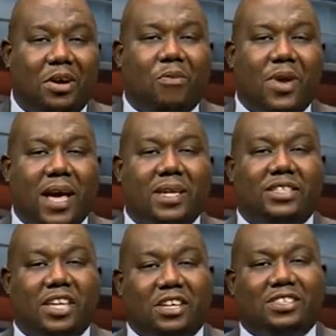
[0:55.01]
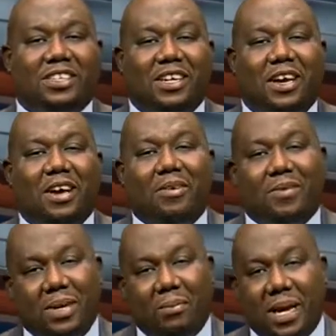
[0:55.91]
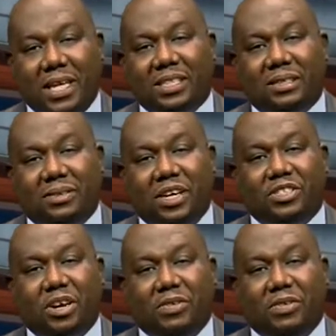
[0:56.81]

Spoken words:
we had a chat with the Managing Director